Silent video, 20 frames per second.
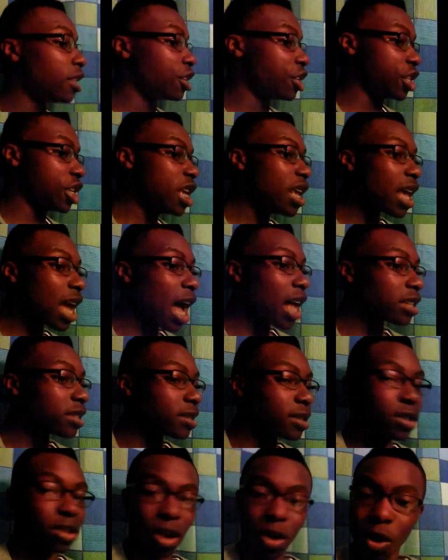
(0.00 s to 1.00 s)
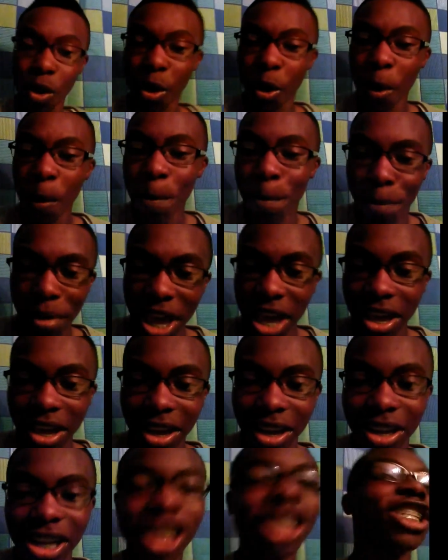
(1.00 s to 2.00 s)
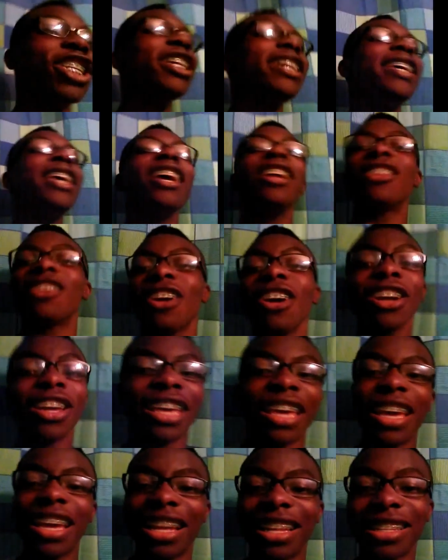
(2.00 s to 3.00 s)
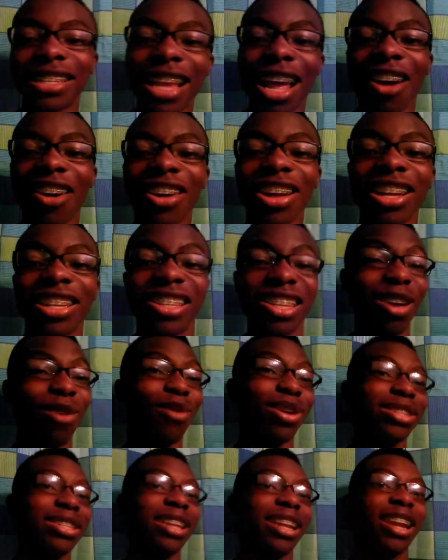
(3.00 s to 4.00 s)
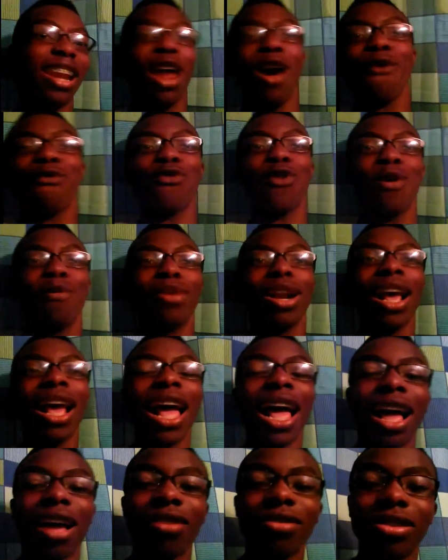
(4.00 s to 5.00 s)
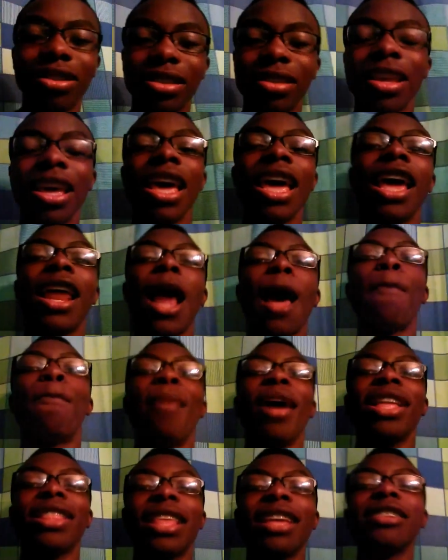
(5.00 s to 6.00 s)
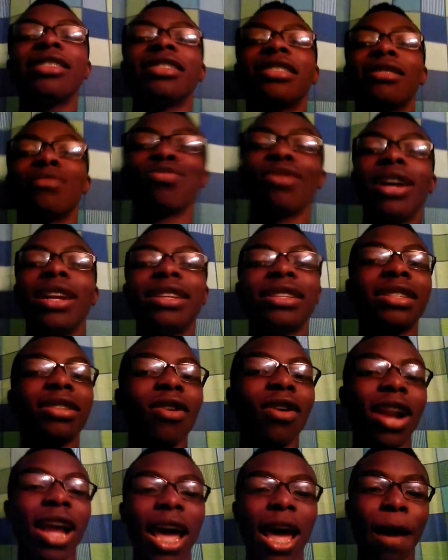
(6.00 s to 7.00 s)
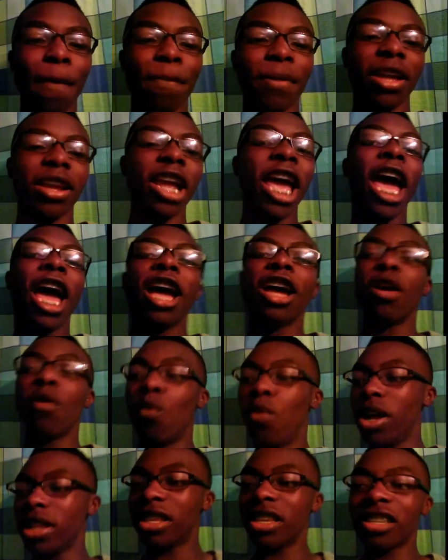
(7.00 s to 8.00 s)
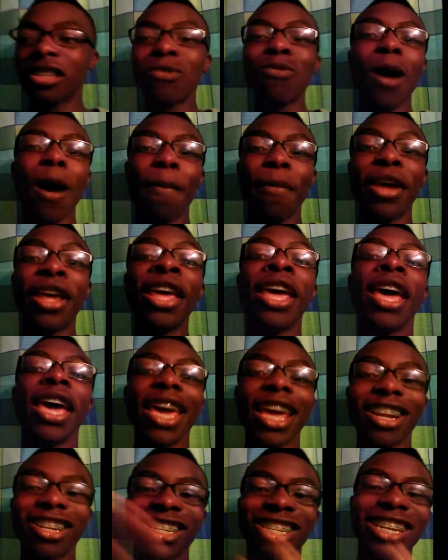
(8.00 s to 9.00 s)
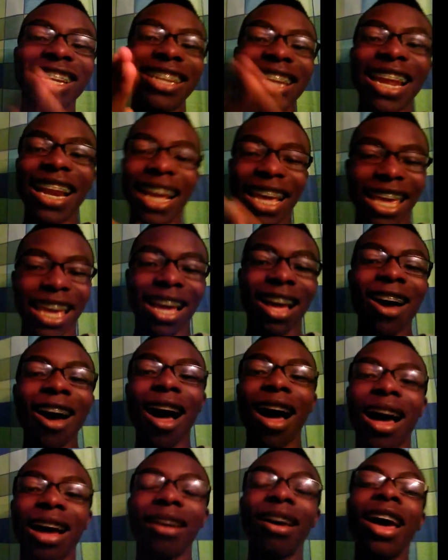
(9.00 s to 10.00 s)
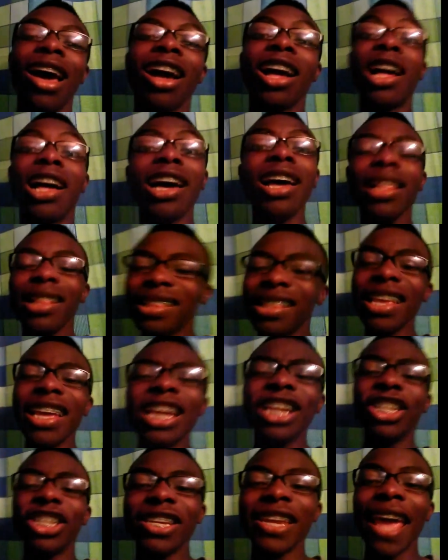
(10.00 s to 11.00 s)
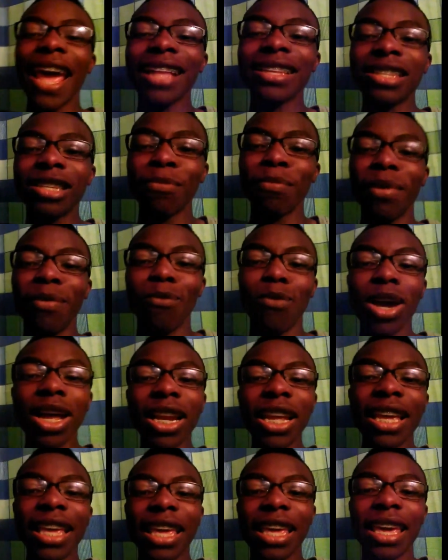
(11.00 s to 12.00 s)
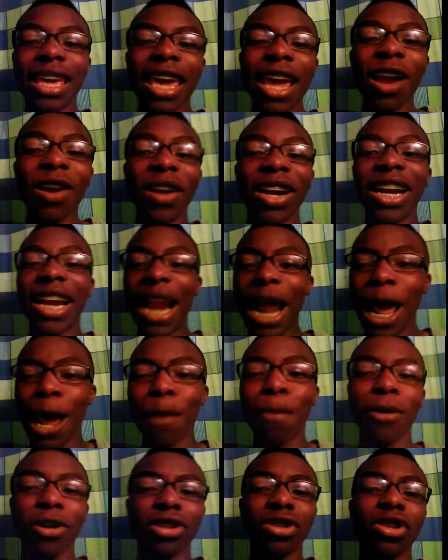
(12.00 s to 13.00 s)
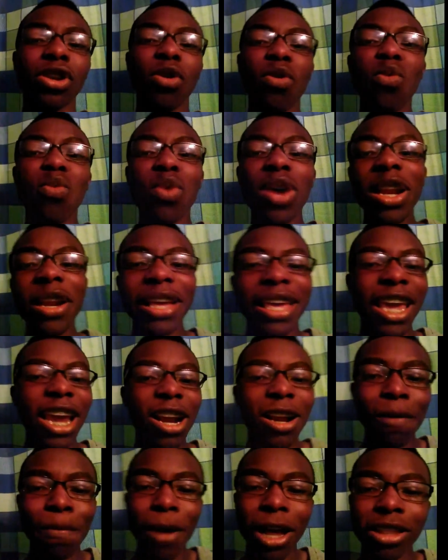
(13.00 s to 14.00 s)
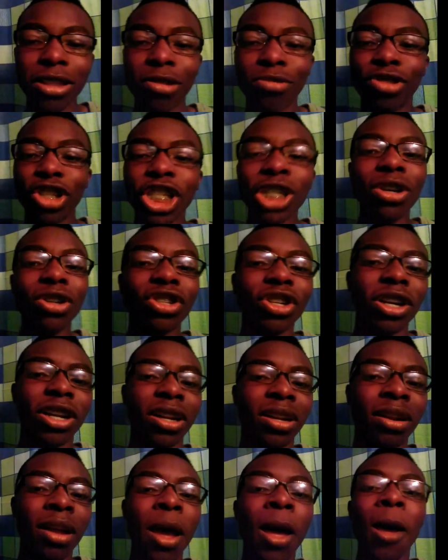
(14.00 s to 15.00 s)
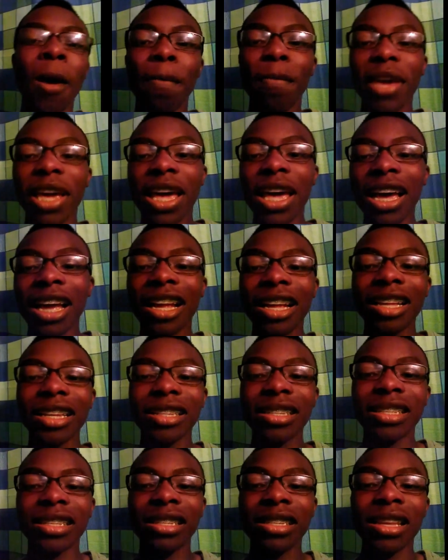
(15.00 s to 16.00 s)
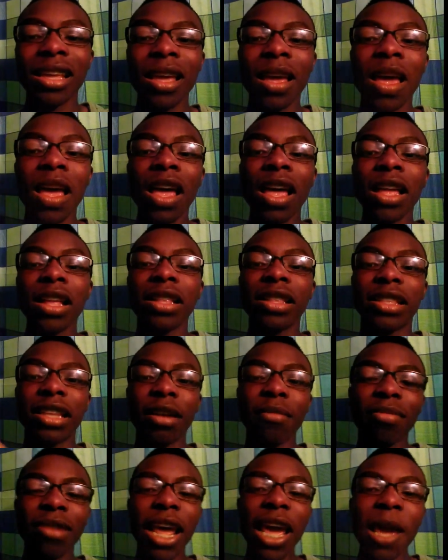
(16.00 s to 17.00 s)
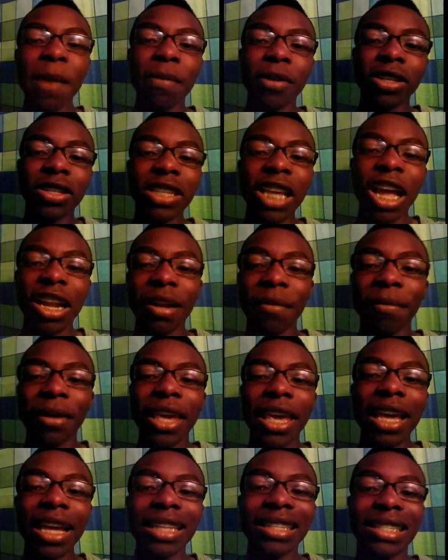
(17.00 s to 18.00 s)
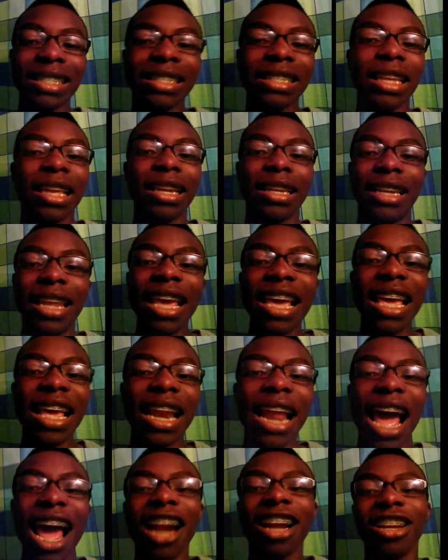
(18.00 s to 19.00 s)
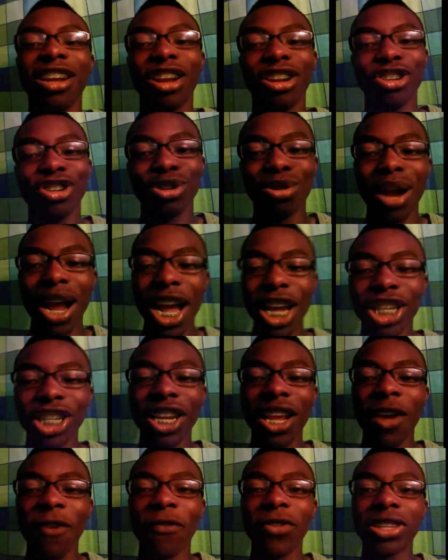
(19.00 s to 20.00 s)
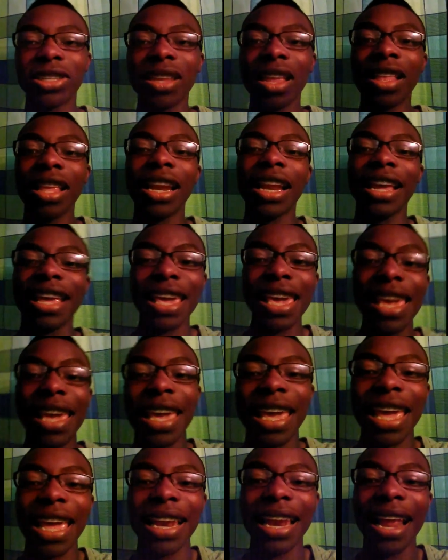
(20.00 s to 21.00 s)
She got so big, she kicked her kids out because there was enough room in the house. And I bet this is what is going to happen with this woman if she didn't get caught. Good thing she had some really caring neighbors who really cared about them children because them neighbors saw them kids digging out of the trash can for something to eat